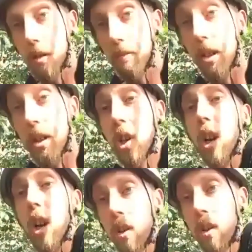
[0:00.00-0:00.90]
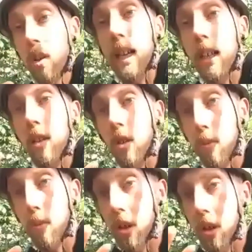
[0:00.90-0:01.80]
Well, there's lots of big eagles,
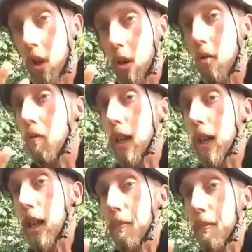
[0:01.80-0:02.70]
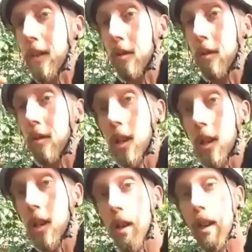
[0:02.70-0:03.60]
but the two real big
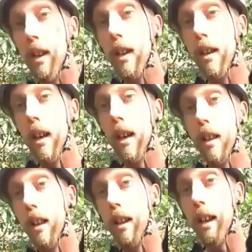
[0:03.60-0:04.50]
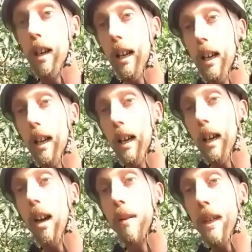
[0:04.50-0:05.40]
ones are the
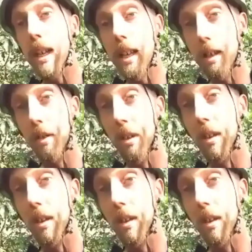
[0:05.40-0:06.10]
harpy eagle